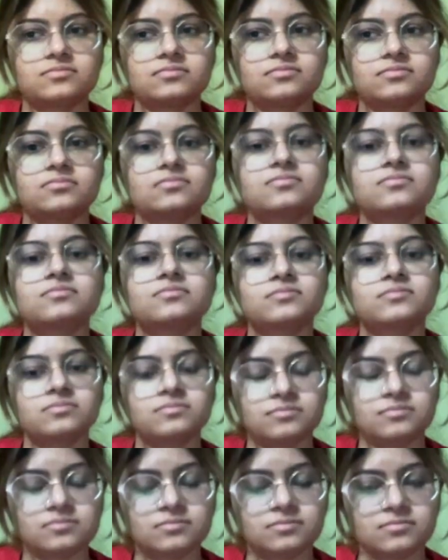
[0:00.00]

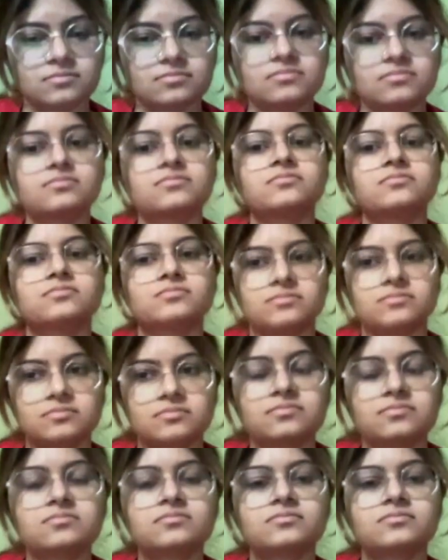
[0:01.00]

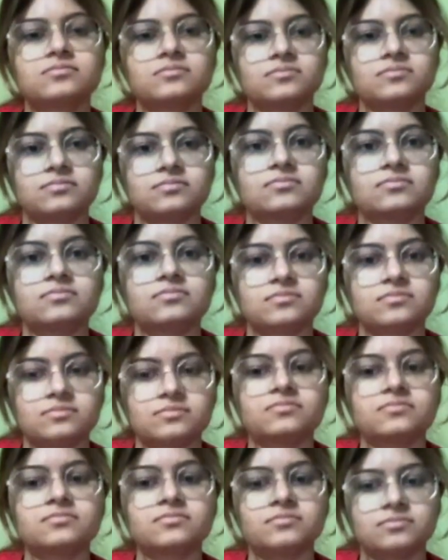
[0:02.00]

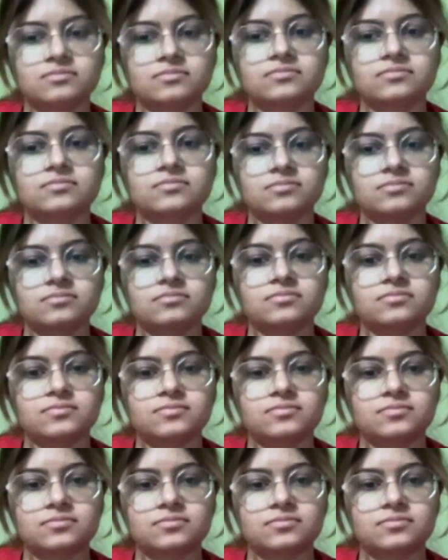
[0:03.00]
The person shown says nothing.